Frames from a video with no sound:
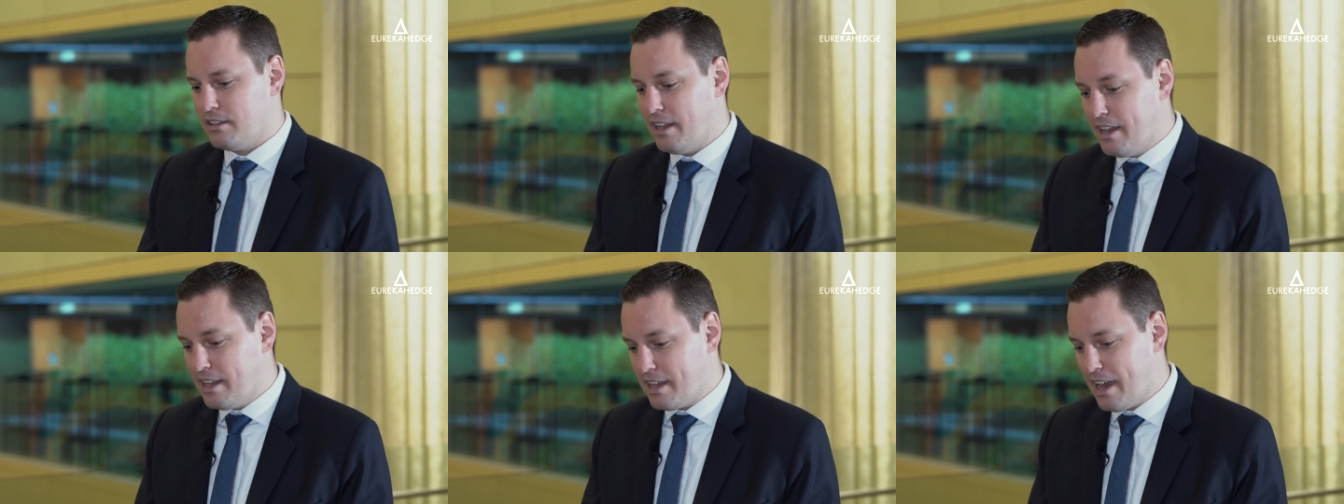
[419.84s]

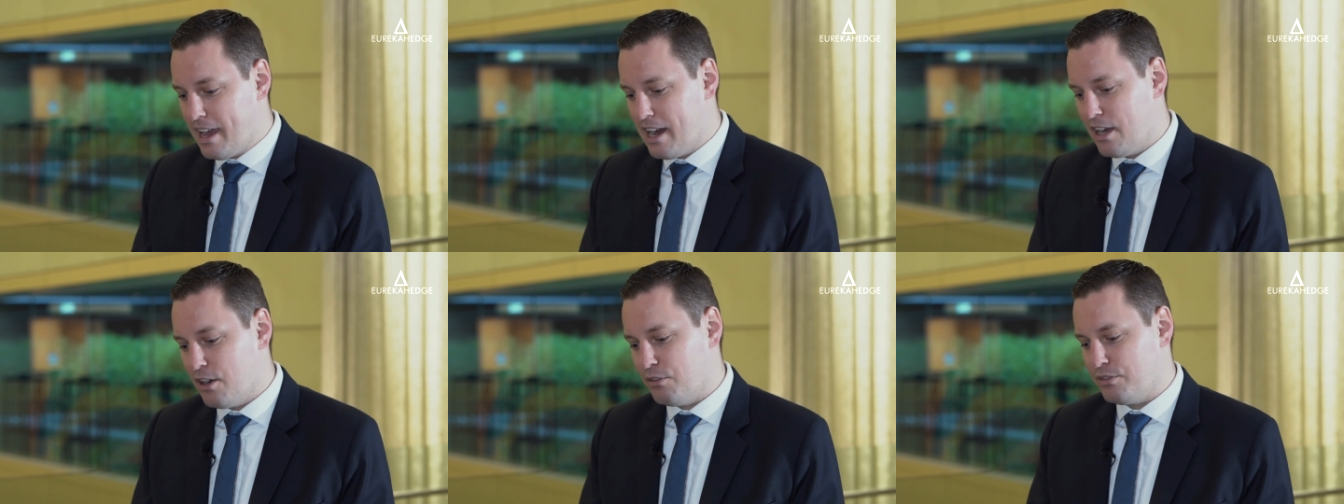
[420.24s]
take
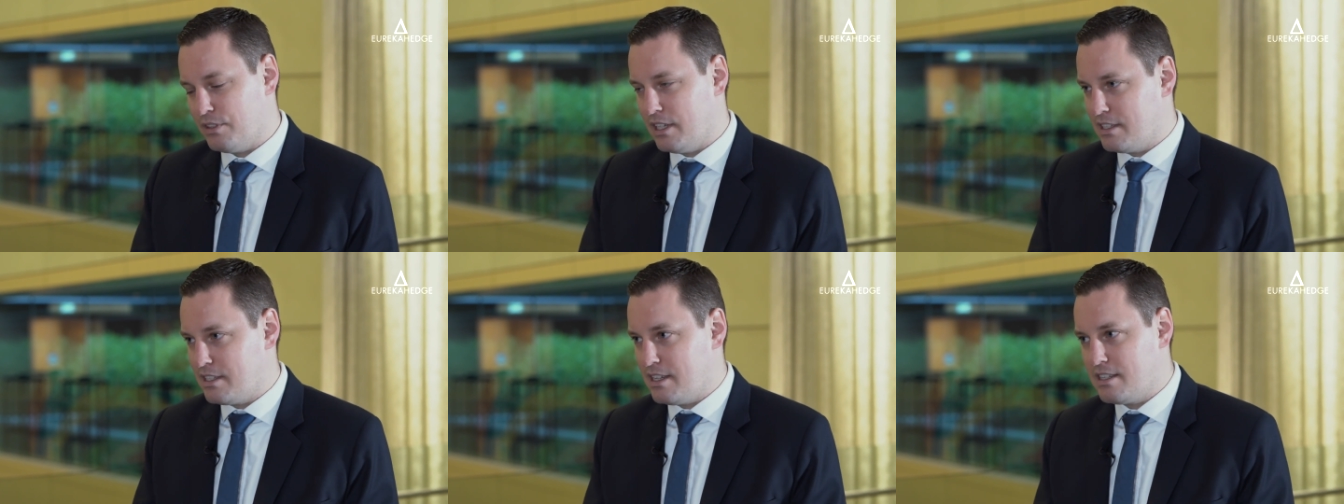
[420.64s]
care of the
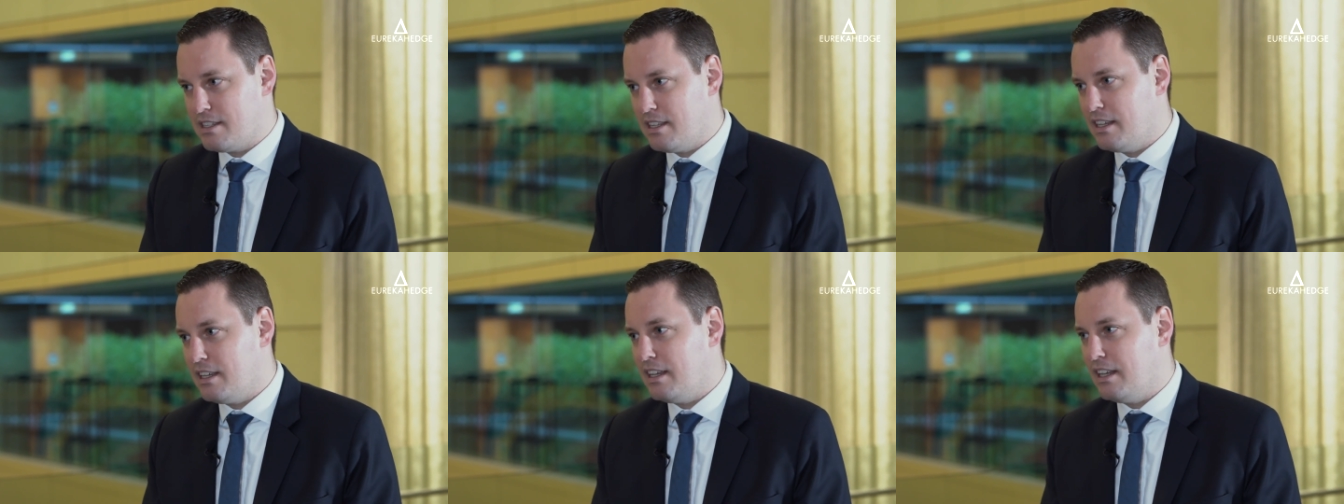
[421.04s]

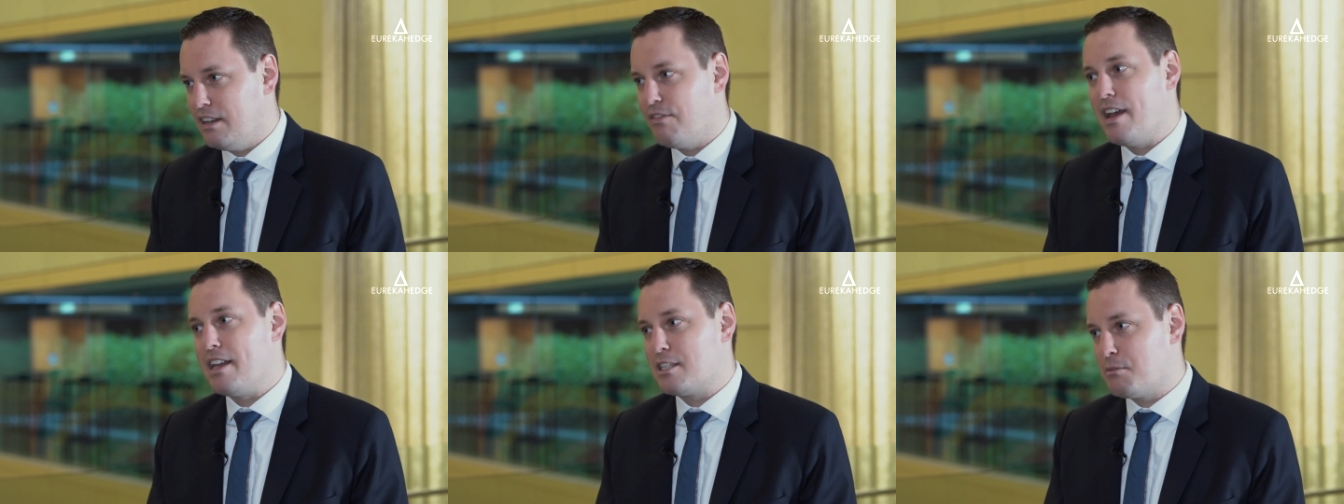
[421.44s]
existing
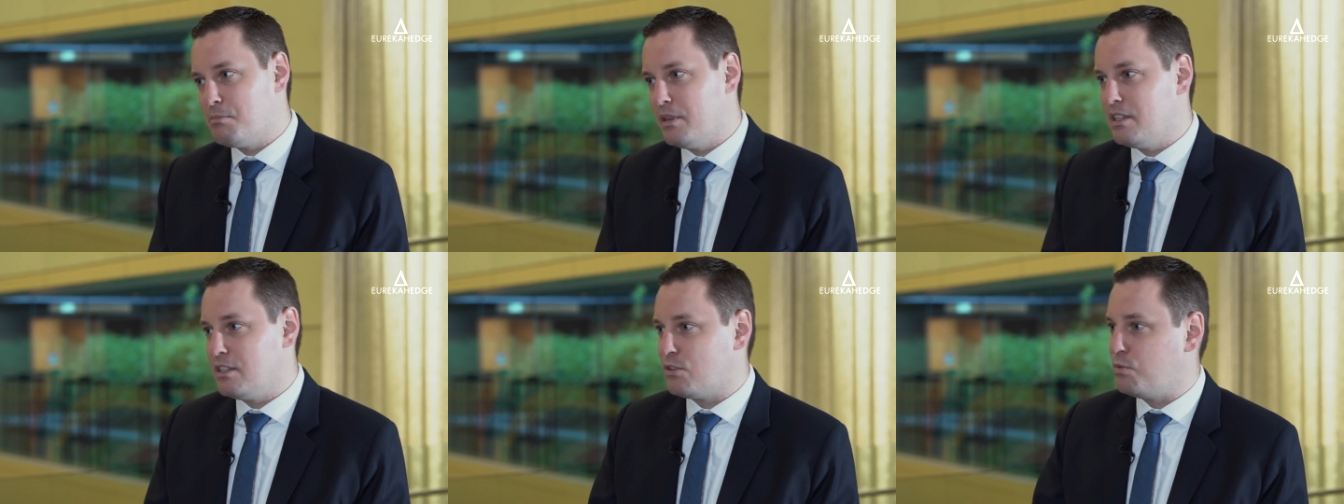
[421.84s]

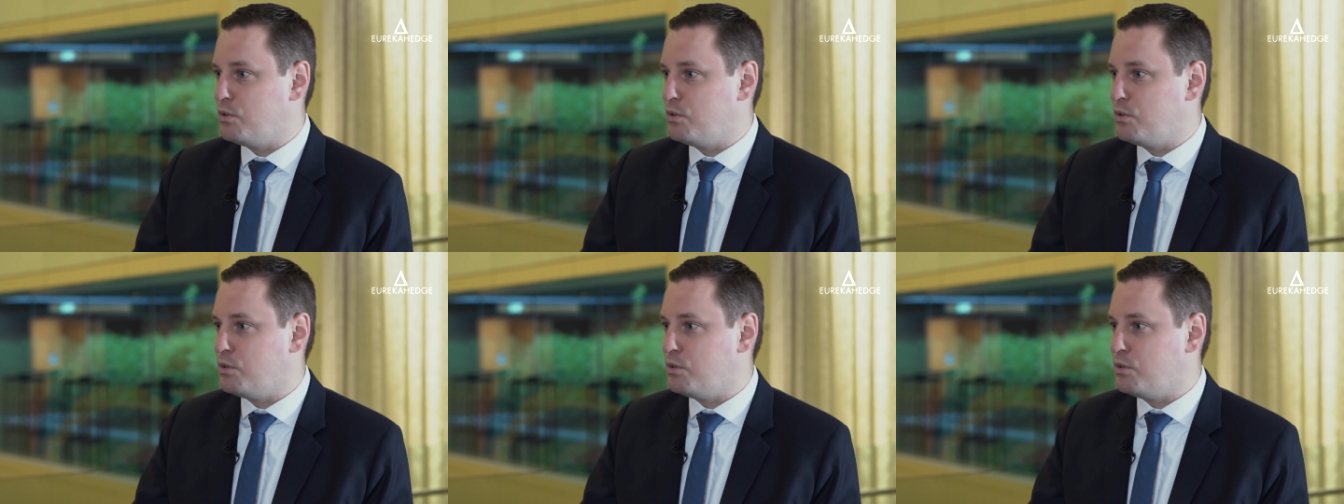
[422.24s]
investments,